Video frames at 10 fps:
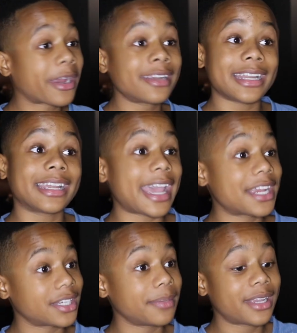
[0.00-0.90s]
work and
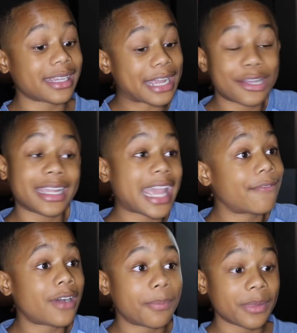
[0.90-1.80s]
dedication because I could have
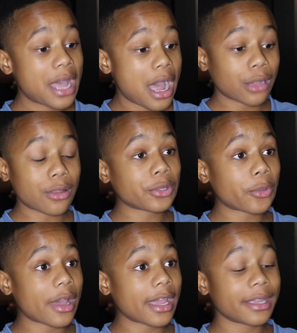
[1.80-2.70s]
gave up along
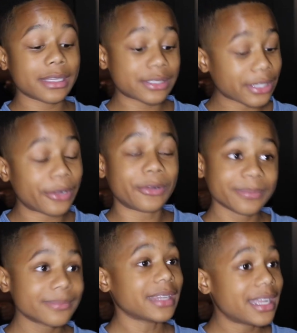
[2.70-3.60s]
the way. So
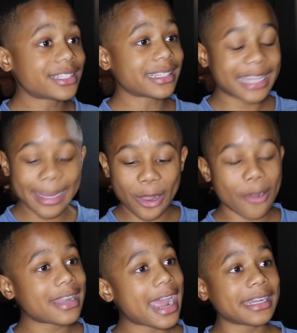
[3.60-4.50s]
just keep
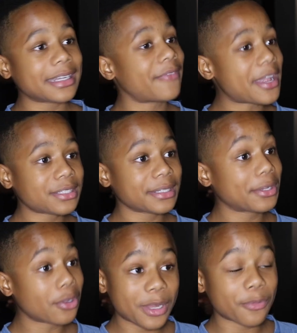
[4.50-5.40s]
going at it, and eventually
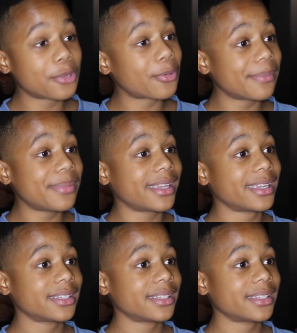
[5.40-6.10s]
you'll be where you want to be.